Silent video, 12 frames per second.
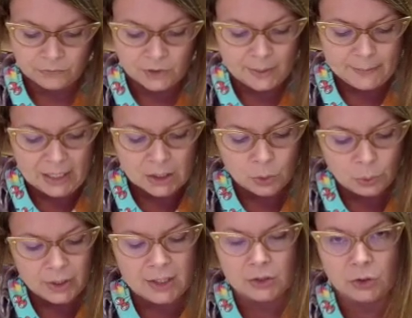They make a
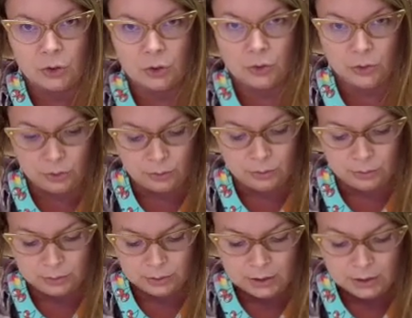wish, too.
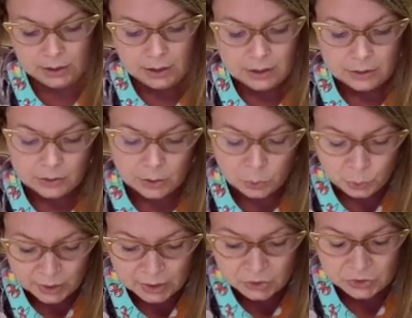Their
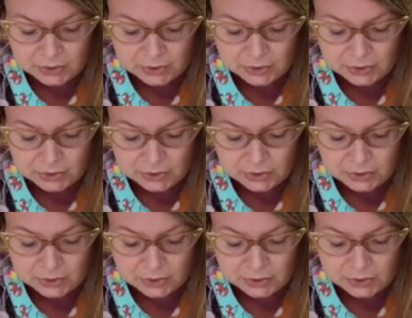wish